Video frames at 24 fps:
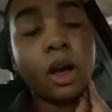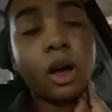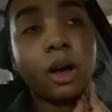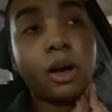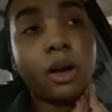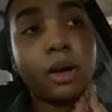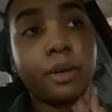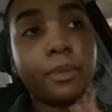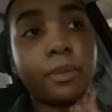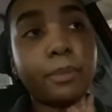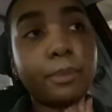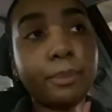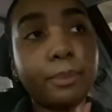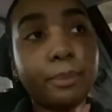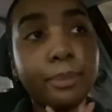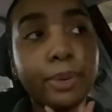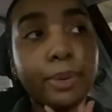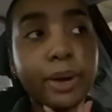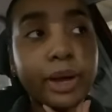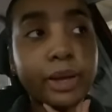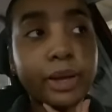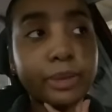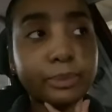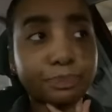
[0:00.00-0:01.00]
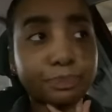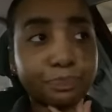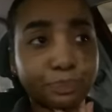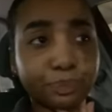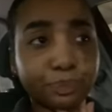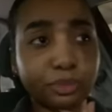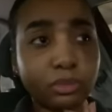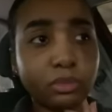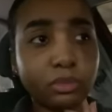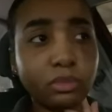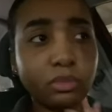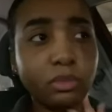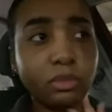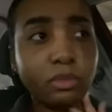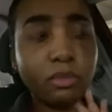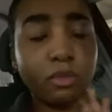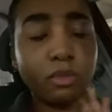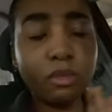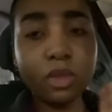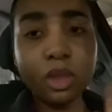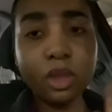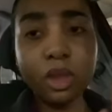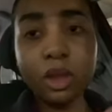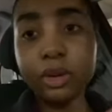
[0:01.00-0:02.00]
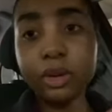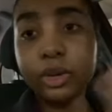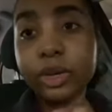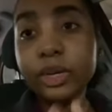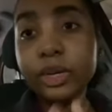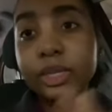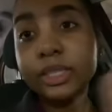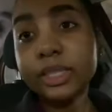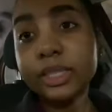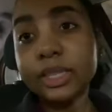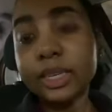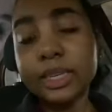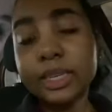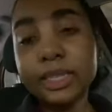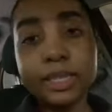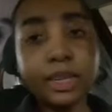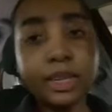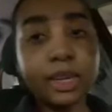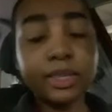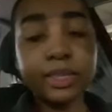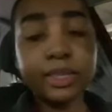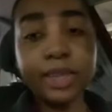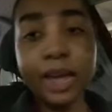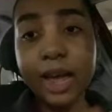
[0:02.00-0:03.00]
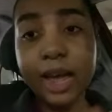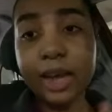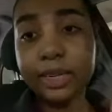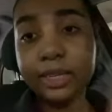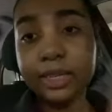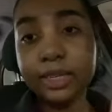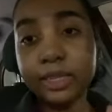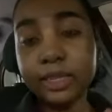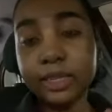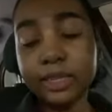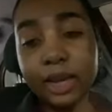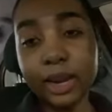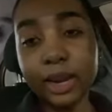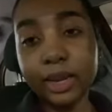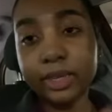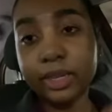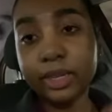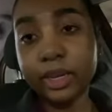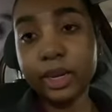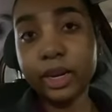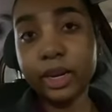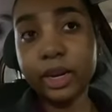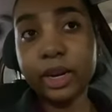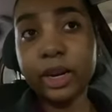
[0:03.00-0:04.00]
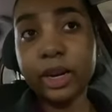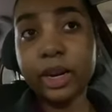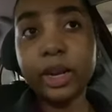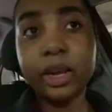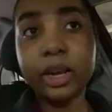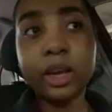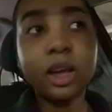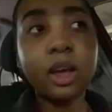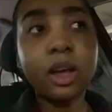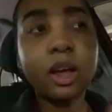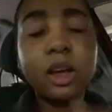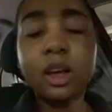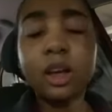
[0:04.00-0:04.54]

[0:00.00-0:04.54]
But nurses, techs, secretary,